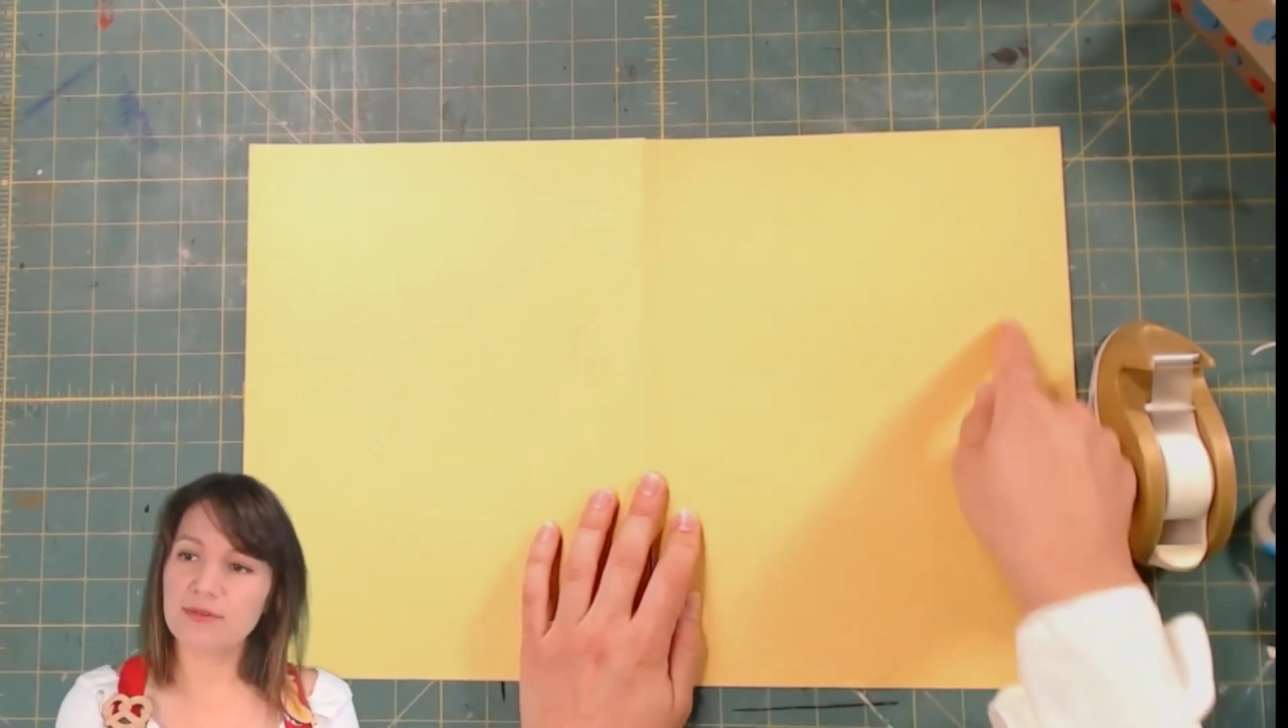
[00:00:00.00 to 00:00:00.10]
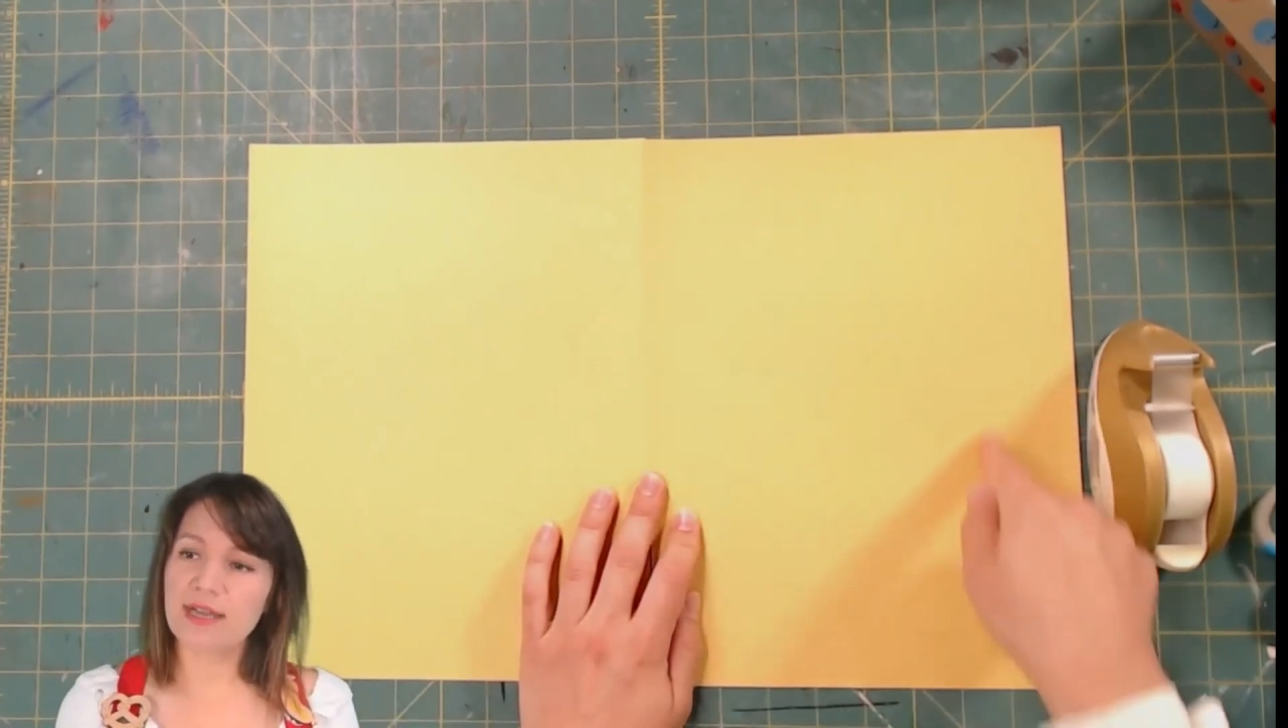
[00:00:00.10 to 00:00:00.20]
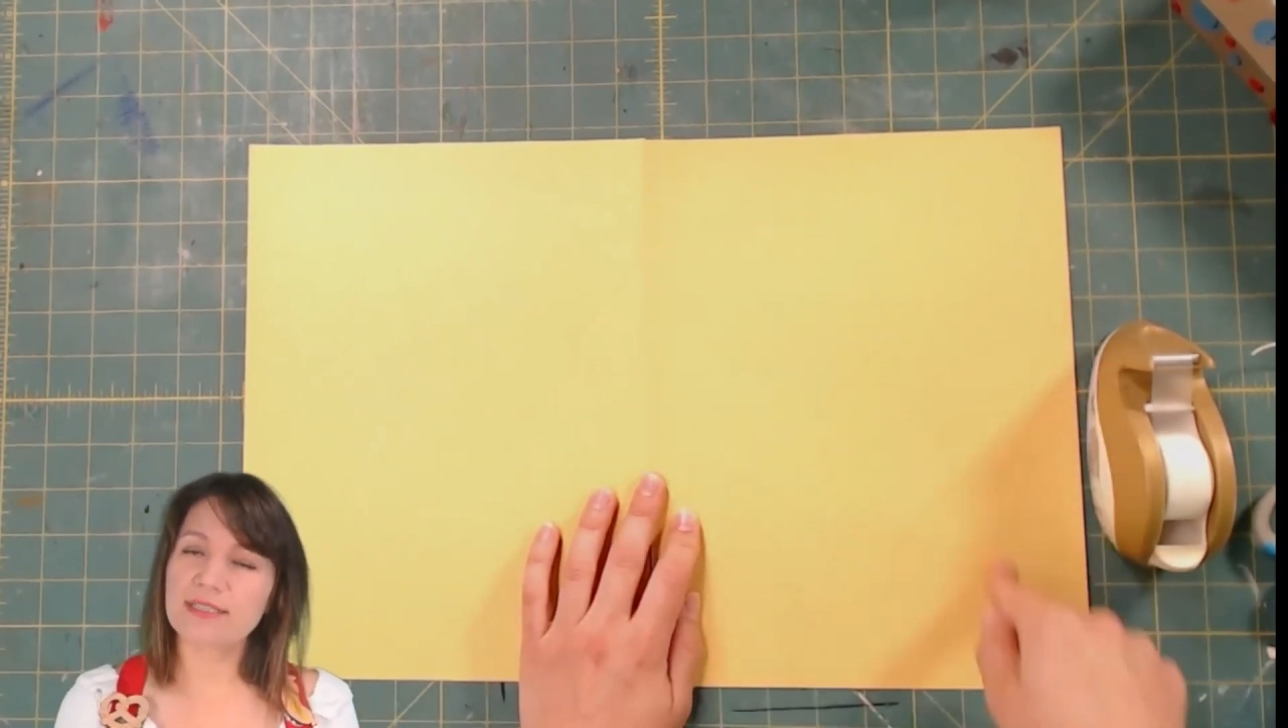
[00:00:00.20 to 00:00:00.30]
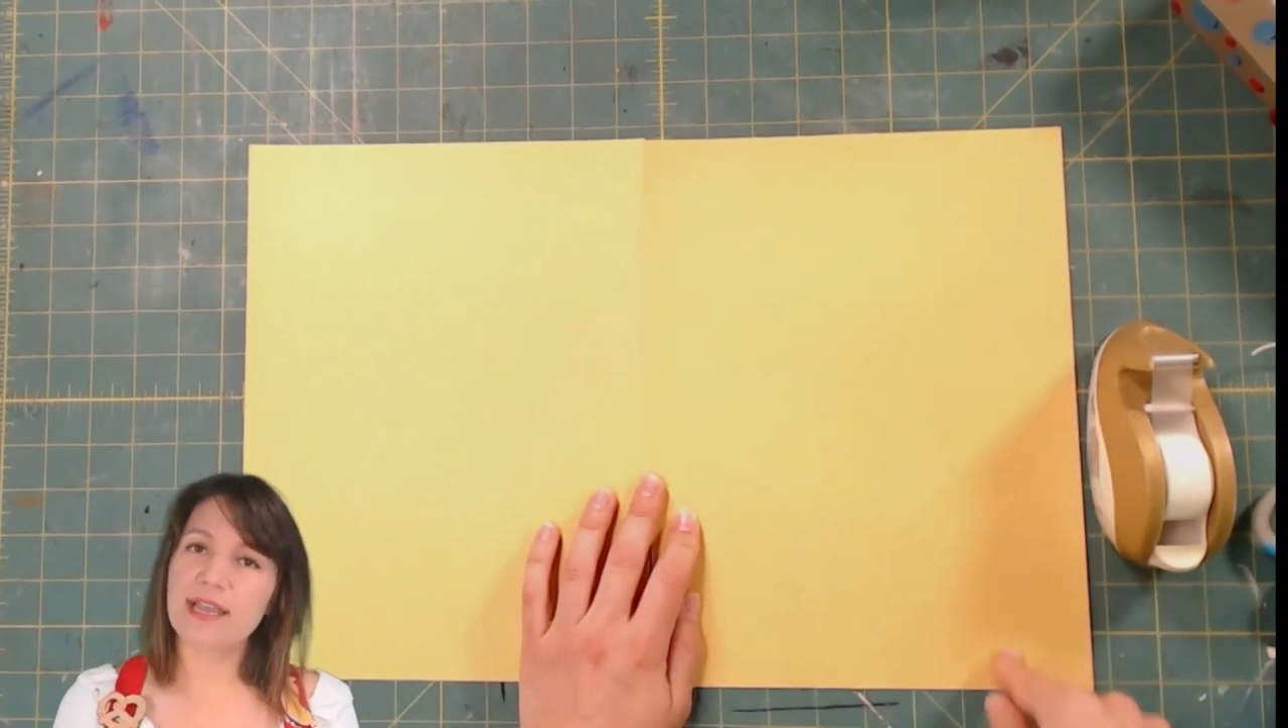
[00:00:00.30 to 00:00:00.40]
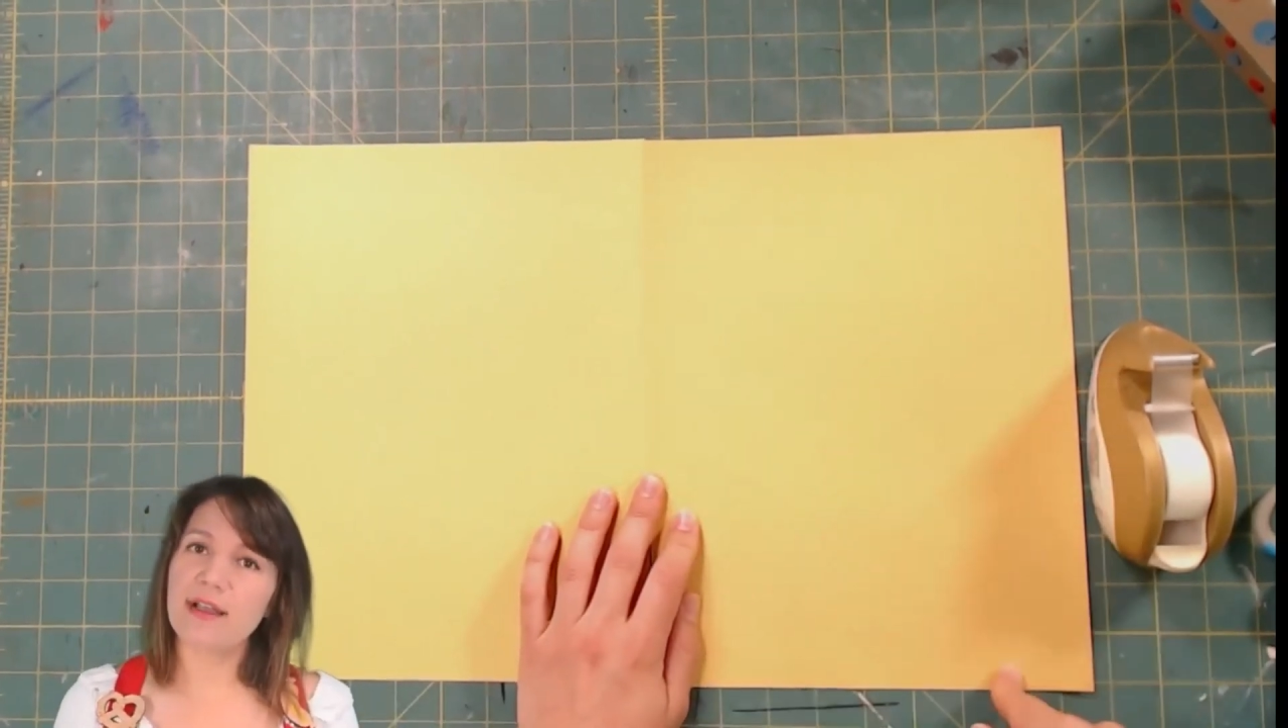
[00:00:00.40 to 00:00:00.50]

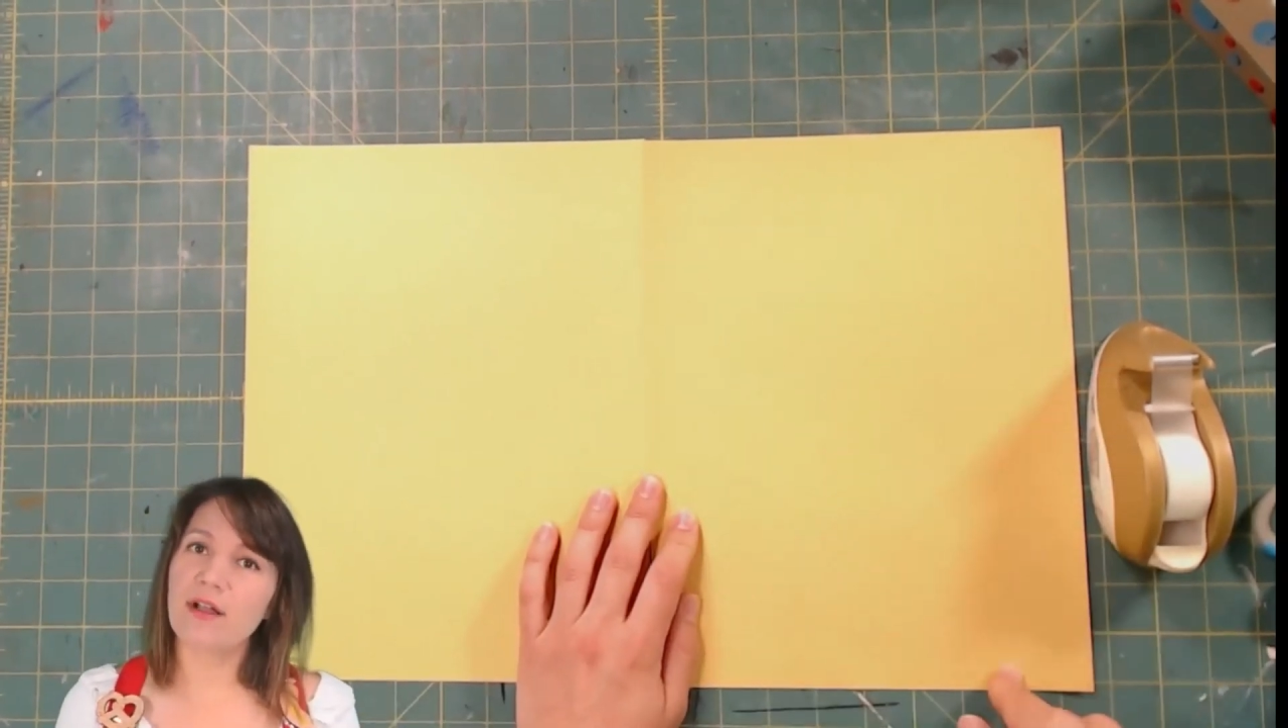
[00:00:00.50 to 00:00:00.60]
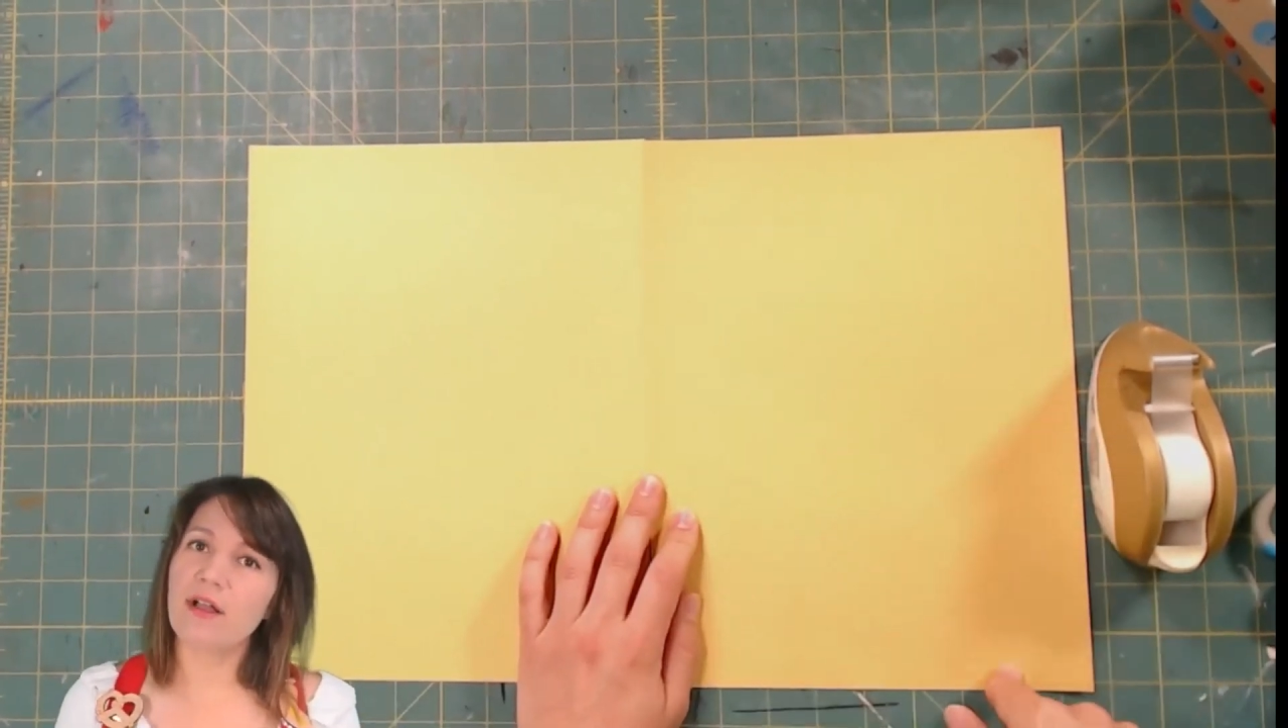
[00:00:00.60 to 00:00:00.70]
rectangle